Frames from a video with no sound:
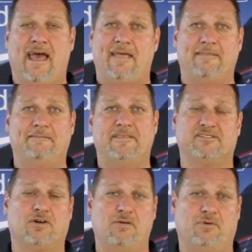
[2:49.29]
And
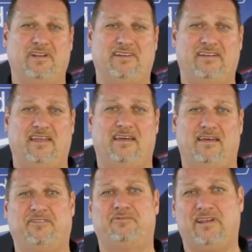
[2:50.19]
this guy put in
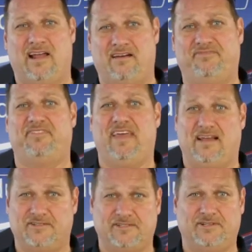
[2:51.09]
a
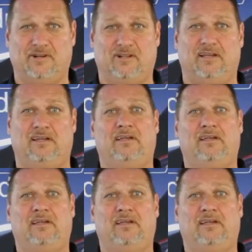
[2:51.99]
$3,500